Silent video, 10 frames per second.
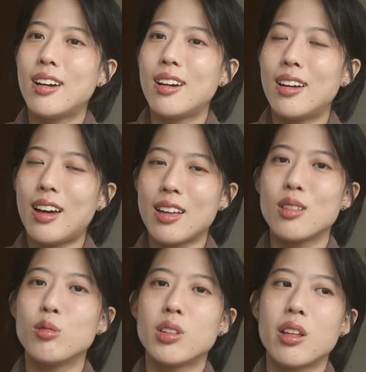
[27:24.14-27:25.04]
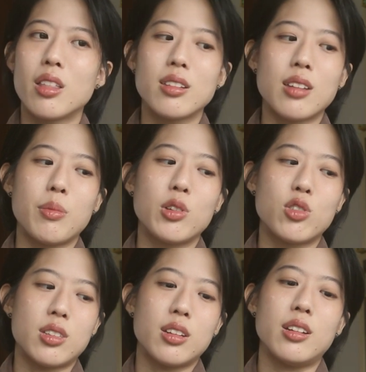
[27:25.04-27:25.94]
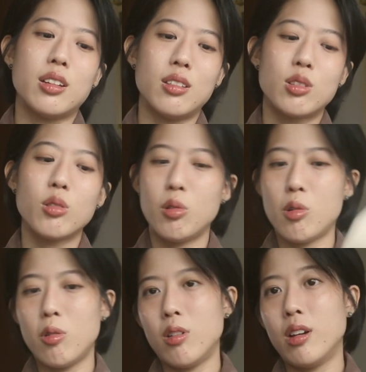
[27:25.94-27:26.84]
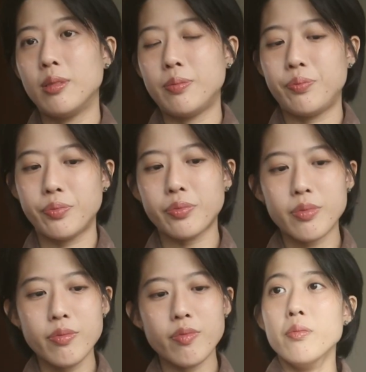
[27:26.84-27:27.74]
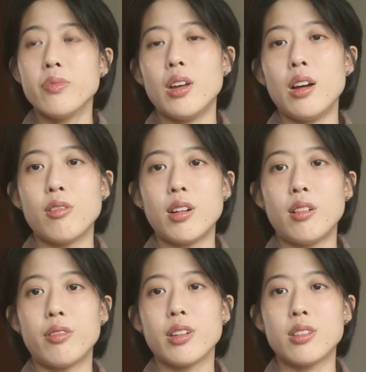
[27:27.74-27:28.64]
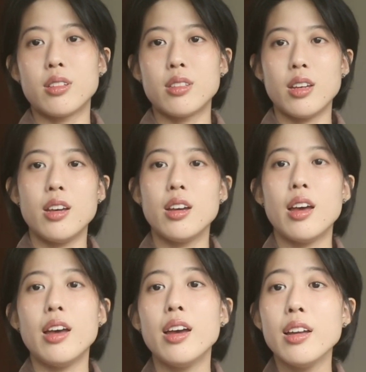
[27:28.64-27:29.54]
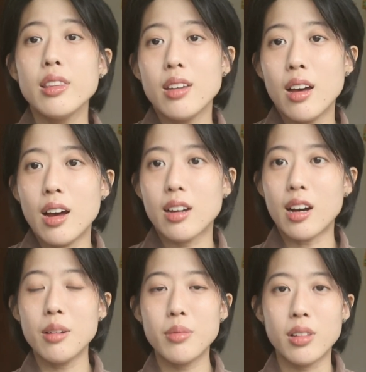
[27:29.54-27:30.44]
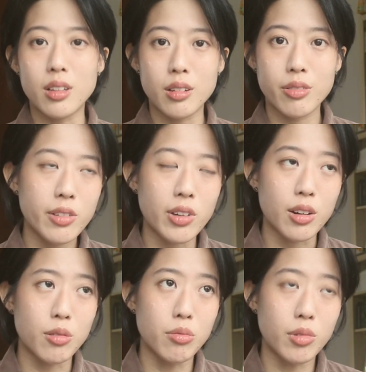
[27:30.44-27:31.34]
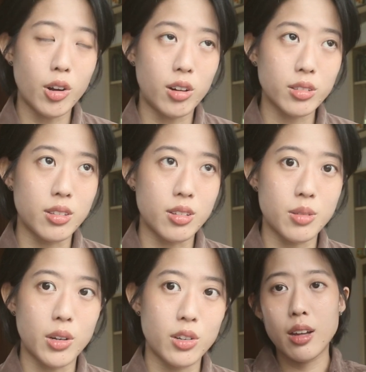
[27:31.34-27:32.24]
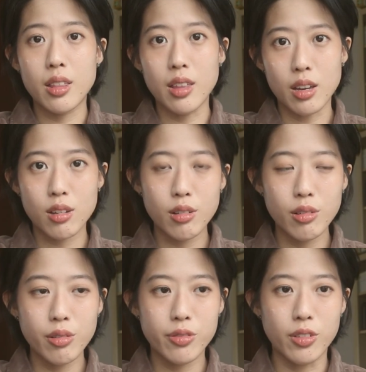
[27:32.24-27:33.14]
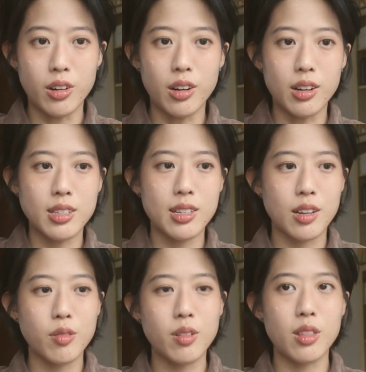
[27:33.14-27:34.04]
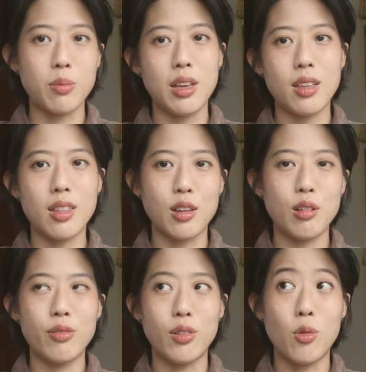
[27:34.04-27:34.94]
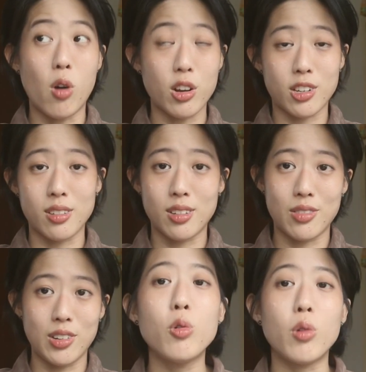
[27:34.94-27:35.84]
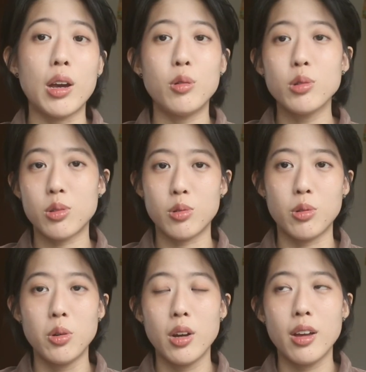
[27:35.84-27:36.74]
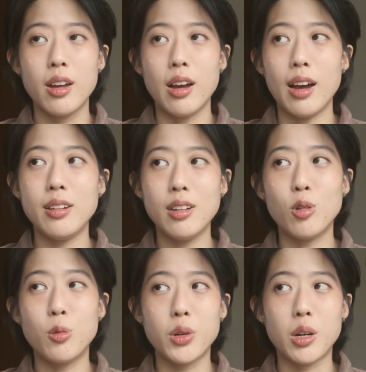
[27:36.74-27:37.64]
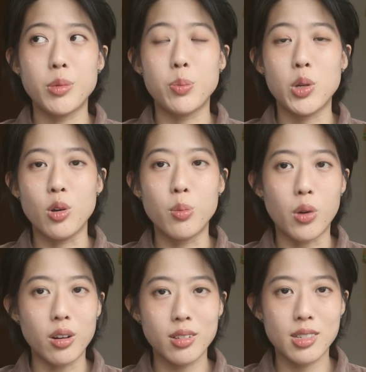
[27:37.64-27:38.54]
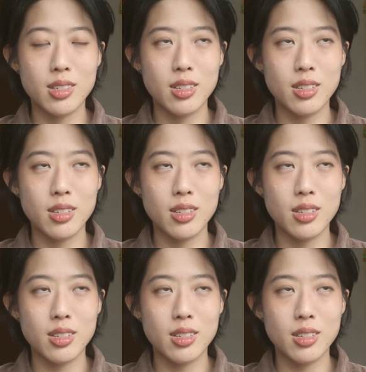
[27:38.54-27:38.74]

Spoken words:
I think those are the things that I'm interested in. So I ran out of things to say, and yeah, I can't believe I talked this much. Thank you for sticking with me. Thank you for watching this video. And also, I did open up a PO box.